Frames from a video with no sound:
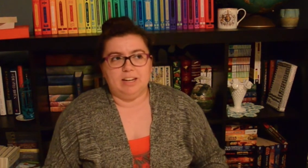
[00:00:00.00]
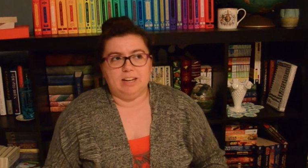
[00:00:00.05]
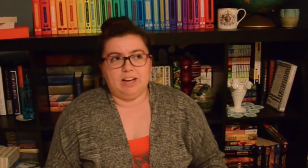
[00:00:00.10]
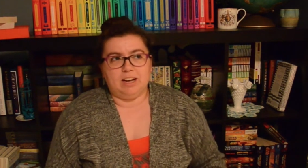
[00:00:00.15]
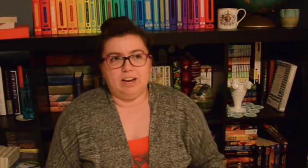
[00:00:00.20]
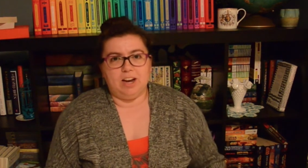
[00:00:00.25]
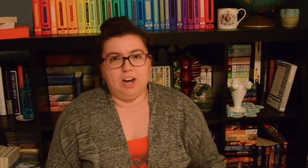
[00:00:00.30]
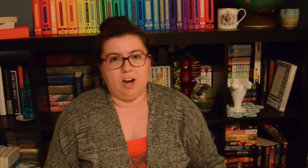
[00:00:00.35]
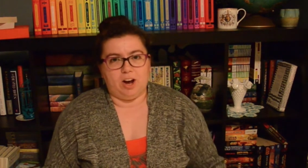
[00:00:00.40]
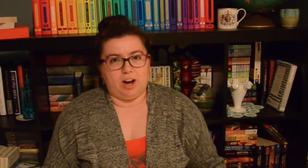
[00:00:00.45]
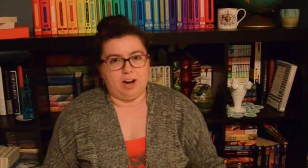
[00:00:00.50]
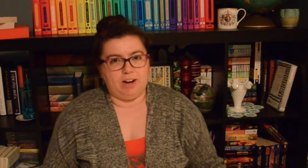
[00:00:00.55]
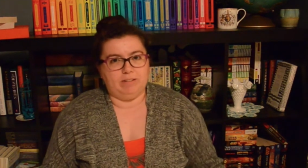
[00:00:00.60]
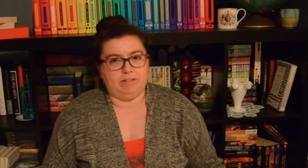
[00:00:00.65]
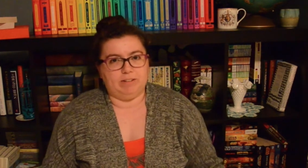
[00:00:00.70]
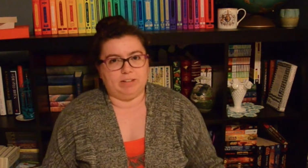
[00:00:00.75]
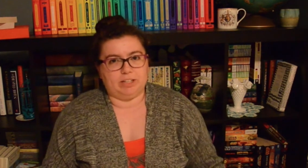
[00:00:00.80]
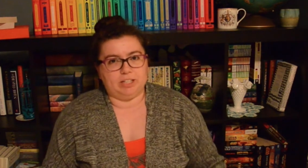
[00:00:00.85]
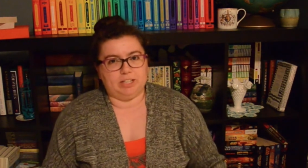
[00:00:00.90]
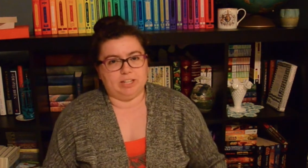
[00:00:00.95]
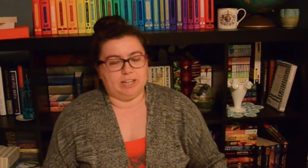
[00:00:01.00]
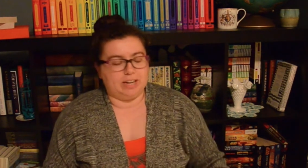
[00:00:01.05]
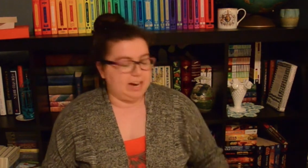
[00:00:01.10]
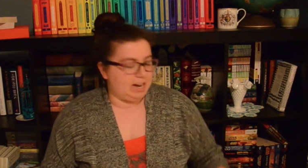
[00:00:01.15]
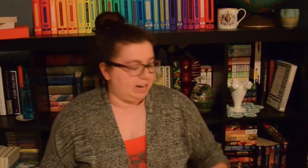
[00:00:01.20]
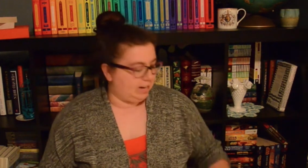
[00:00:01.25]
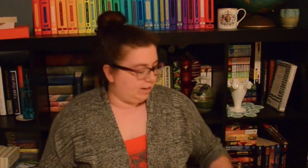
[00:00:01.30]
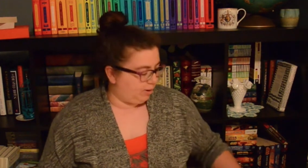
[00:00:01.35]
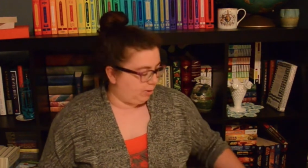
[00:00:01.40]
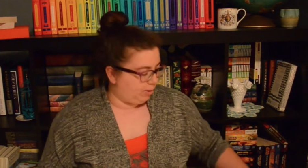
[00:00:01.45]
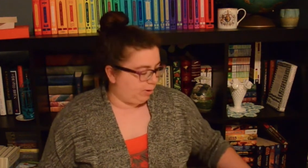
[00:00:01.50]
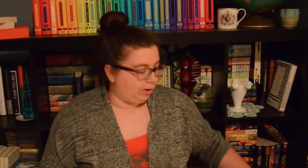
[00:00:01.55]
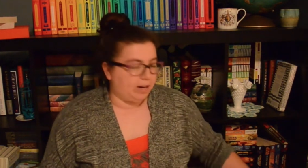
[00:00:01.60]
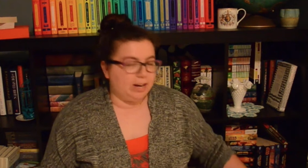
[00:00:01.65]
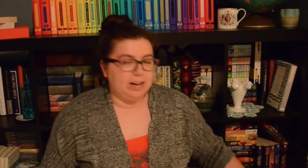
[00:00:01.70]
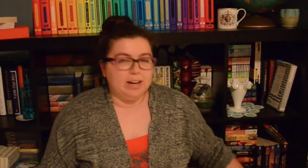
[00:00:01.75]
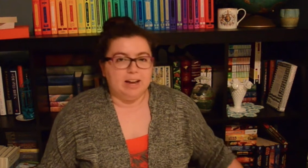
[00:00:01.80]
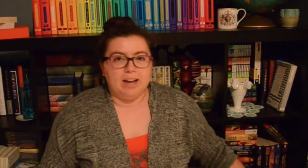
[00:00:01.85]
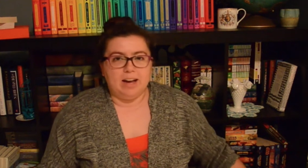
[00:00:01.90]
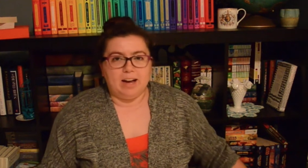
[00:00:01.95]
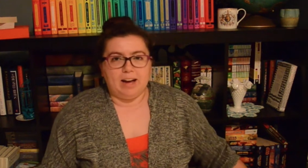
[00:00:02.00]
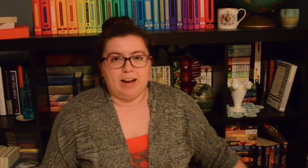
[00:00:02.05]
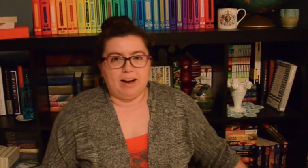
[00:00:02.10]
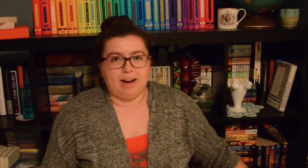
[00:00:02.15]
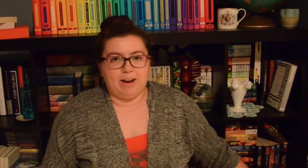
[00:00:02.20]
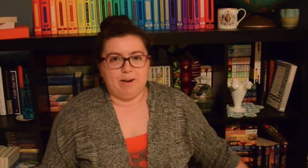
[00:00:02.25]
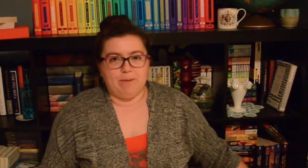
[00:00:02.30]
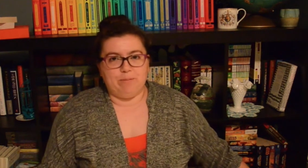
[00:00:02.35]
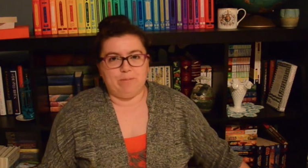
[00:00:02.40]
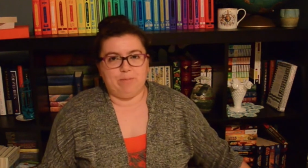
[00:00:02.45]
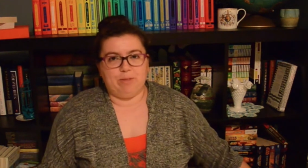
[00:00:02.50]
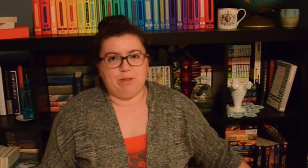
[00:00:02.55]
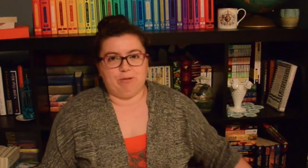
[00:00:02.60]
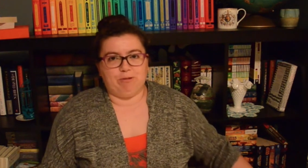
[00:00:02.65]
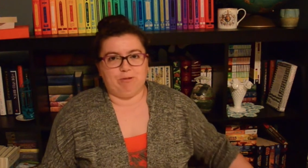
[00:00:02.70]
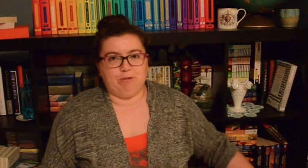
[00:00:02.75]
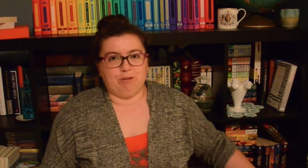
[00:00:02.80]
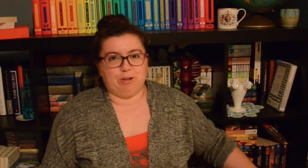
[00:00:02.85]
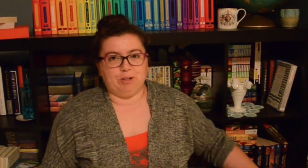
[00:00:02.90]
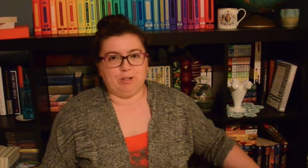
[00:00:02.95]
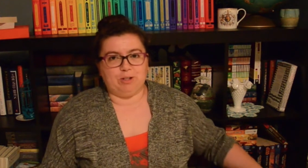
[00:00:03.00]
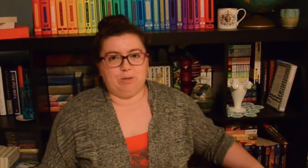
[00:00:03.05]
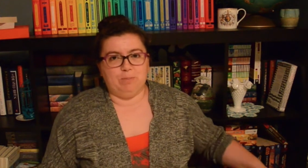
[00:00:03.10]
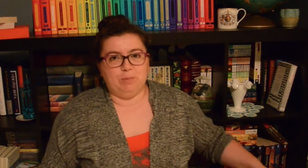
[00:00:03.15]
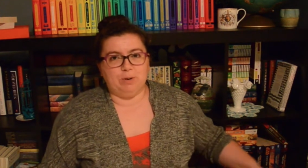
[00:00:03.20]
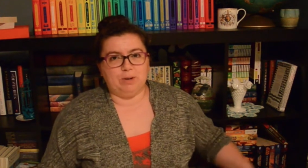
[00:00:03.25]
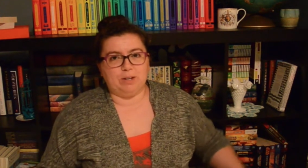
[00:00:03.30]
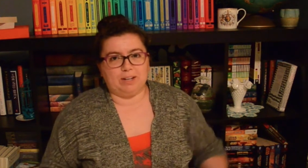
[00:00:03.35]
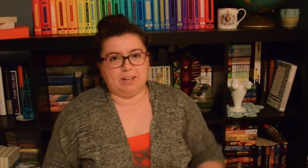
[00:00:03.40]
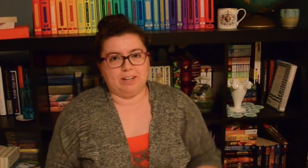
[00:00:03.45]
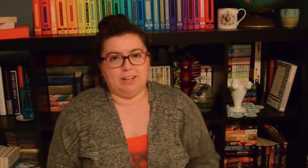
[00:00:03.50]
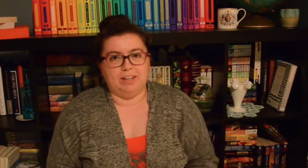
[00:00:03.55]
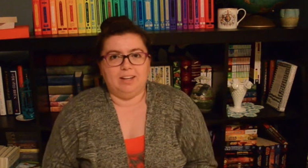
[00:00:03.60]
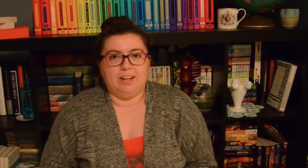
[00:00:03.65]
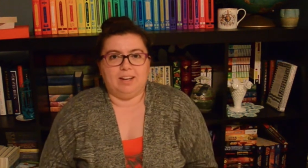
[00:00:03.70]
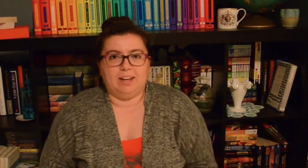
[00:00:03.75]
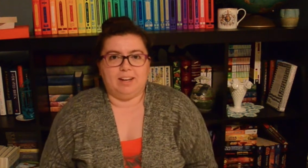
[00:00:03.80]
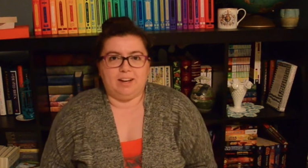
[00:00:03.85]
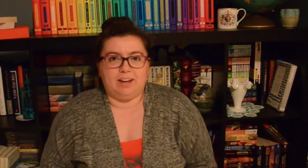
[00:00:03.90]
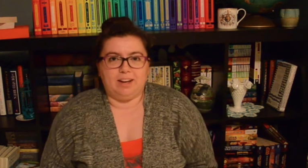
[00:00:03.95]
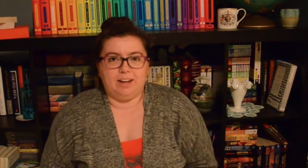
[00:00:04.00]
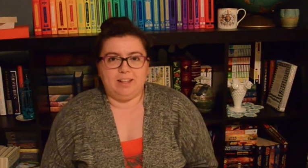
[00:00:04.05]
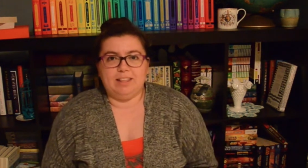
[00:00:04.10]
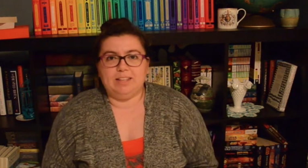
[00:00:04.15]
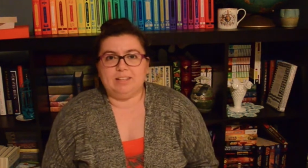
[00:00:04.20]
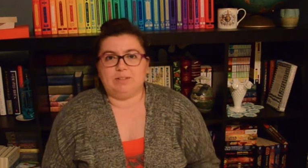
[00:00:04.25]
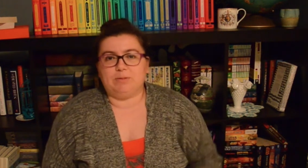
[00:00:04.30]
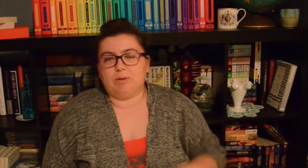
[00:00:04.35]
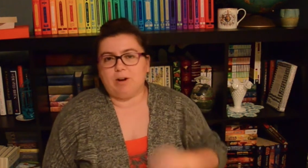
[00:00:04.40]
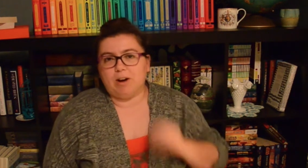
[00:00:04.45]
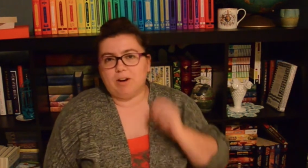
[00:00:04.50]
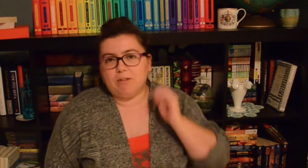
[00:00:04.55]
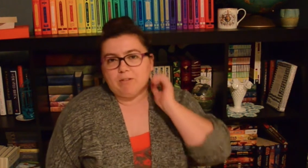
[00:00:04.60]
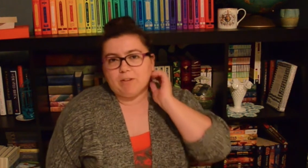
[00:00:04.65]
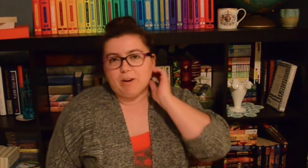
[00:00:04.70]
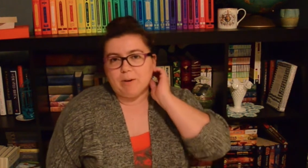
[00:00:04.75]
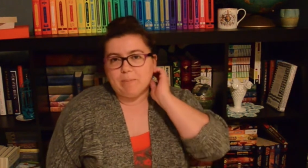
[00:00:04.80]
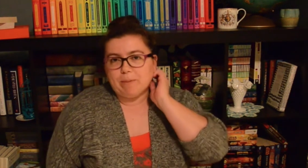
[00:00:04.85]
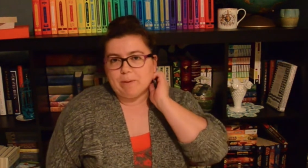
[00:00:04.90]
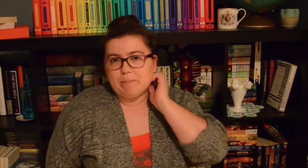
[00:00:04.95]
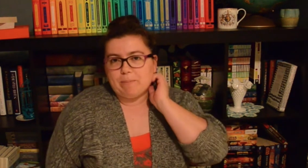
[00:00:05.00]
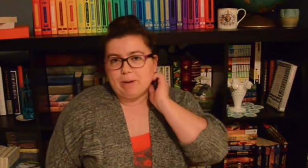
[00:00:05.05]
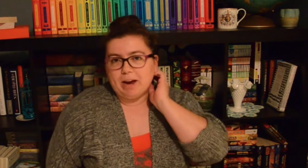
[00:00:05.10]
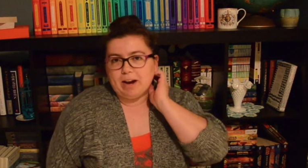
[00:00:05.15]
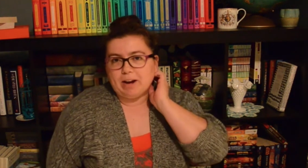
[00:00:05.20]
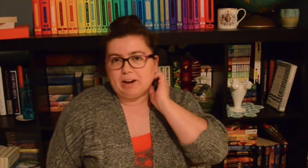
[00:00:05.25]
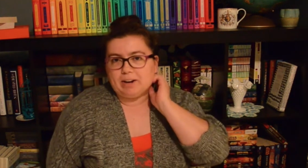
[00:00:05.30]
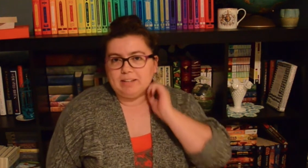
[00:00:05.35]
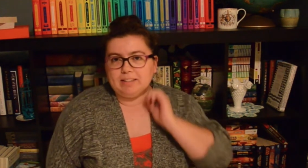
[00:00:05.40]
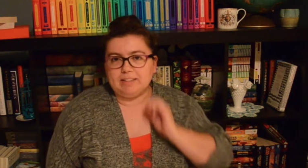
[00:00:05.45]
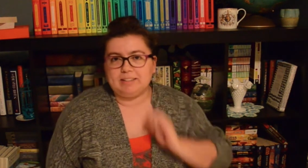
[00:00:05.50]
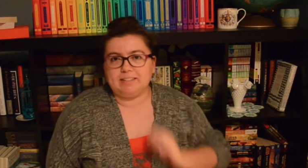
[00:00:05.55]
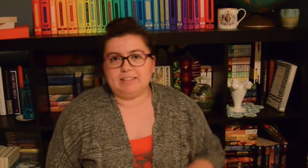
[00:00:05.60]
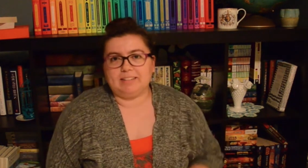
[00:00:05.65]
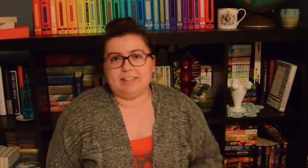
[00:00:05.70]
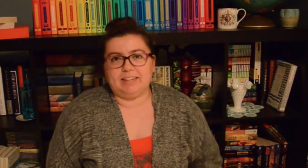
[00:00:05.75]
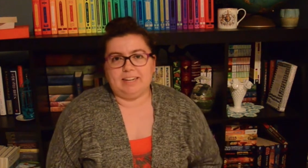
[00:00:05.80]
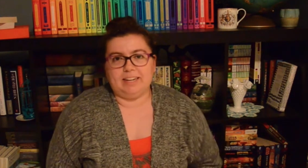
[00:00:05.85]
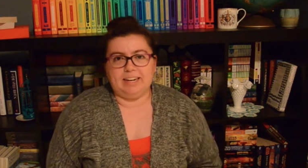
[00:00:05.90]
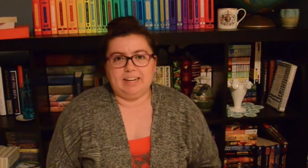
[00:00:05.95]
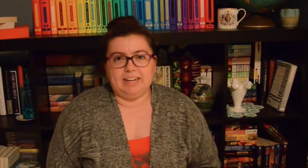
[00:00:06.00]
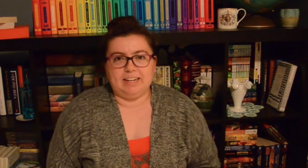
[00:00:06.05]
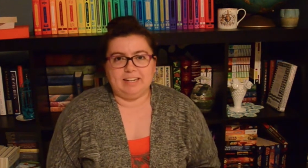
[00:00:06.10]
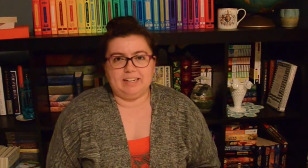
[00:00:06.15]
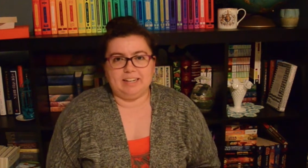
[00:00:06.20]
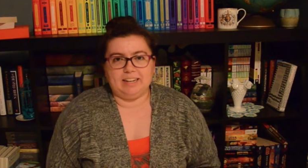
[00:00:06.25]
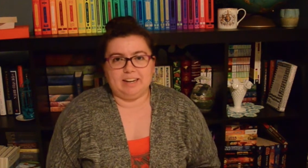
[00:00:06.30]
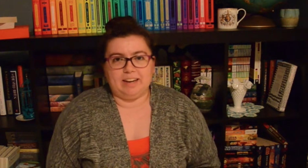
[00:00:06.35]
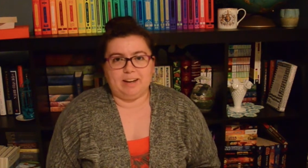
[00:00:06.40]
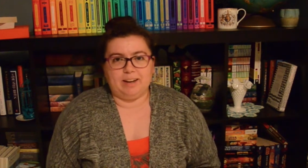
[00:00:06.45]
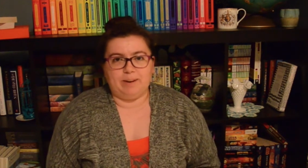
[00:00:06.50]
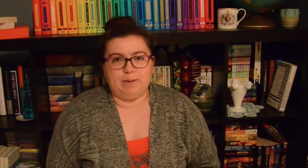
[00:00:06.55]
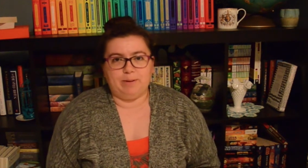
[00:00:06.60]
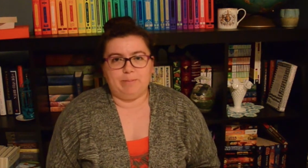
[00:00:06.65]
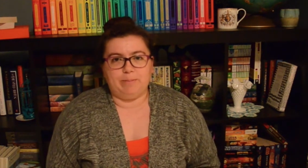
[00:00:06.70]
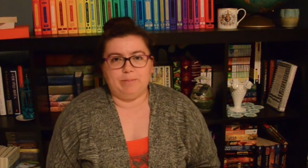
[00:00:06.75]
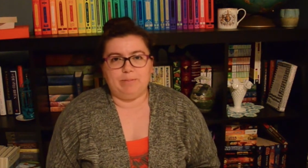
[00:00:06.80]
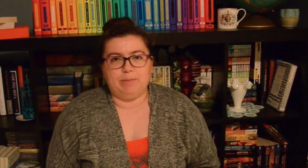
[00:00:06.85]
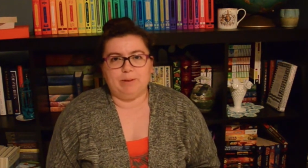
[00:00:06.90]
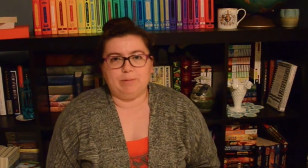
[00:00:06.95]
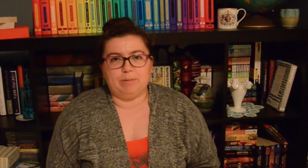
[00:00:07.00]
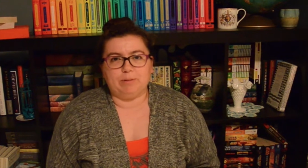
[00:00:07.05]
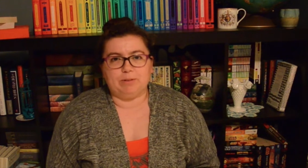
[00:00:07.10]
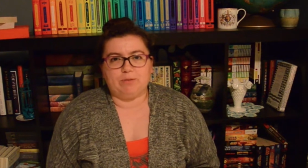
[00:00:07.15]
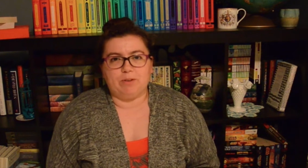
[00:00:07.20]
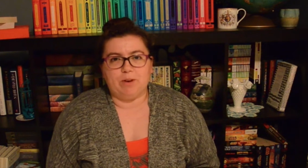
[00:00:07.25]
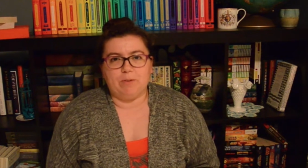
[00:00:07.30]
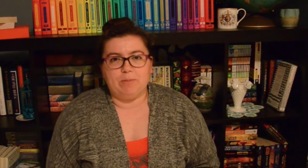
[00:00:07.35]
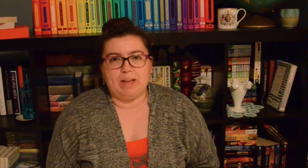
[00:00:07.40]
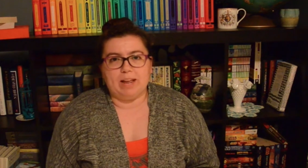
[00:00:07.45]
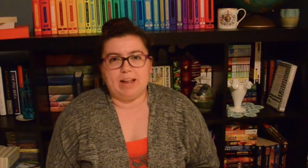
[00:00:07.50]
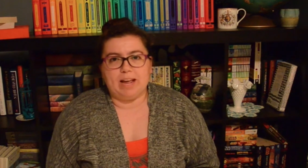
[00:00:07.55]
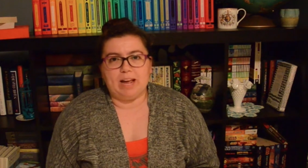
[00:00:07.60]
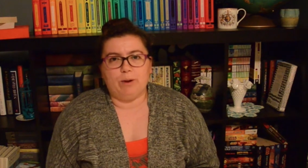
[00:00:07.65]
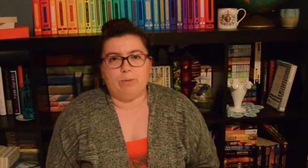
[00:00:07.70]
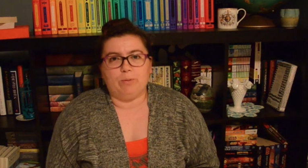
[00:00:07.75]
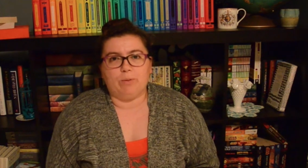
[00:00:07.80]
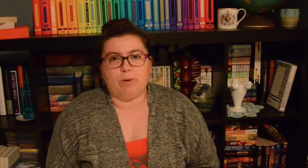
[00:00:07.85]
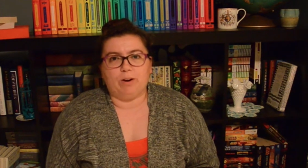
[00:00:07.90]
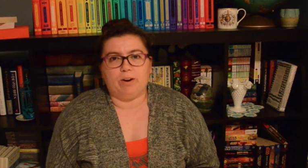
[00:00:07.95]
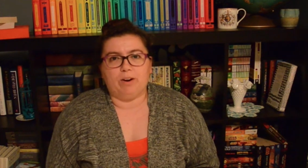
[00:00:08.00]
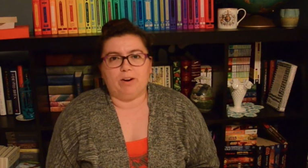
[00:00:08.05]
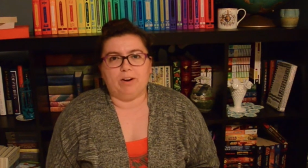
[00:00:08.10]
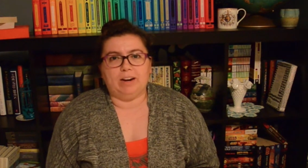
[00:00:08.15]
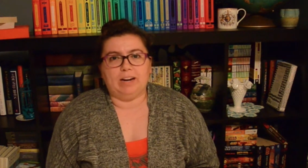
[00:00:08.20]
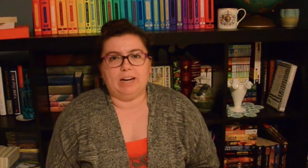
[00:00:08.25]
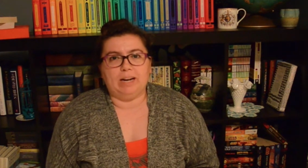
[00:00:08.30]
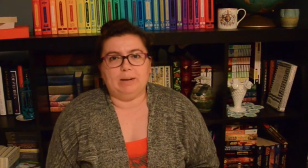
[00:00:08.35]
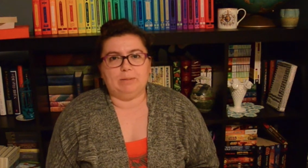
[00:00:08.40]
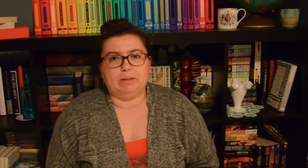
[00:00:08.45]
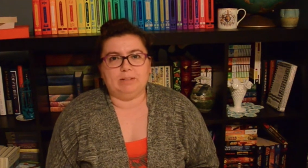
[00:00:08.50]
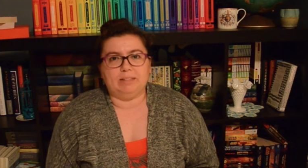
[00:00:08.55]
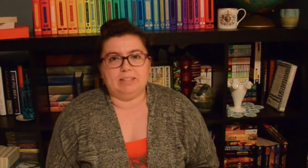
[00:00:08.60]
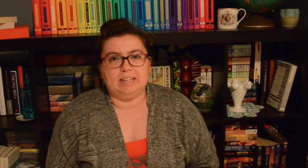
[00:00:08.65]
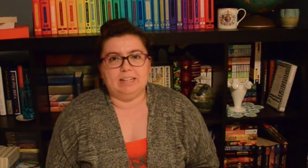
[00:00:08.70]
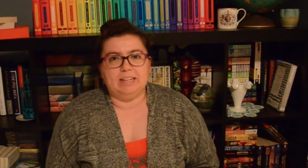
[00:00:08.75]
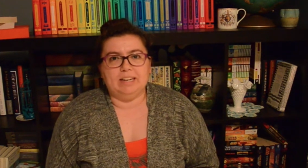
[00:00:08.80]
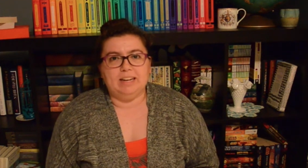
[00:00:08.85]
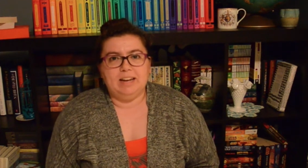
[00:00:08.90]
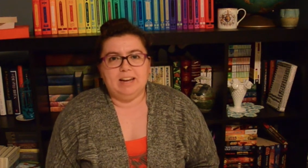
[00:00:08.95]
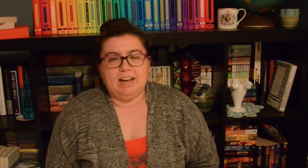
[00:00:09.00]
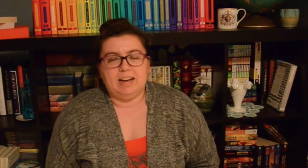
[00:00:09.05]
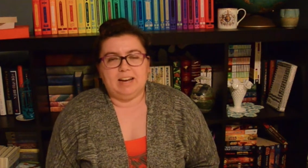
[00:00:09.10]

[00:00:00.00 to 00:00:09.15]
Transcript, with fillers: a non-fiction category. The first book, and these were all from my parents, and it was from that Edward R. Hamilton.